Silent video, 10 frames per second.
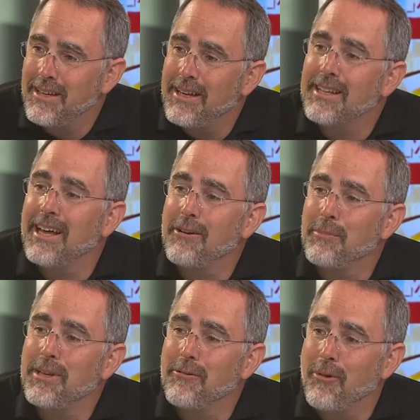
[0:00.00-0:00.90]
it allowed
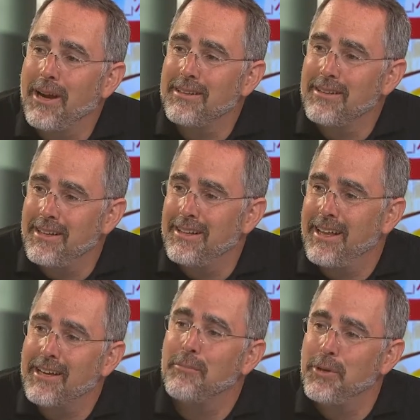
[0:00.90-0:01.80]
me to write in
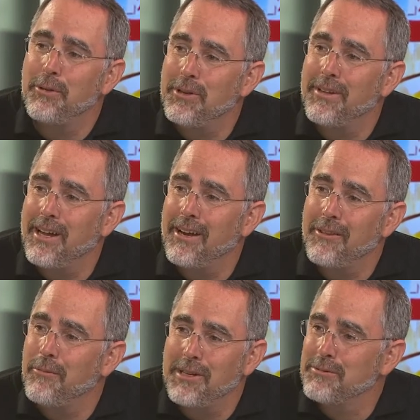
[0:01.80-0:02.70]
like a beauty that I
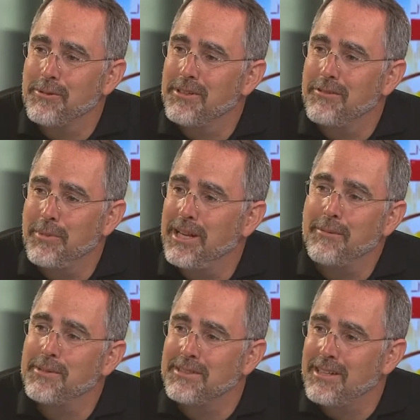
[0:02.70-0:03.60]
otherwise wouldn't have been
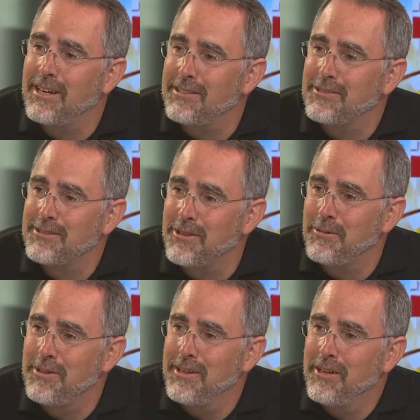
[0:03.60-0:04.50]
able to touch. So mm.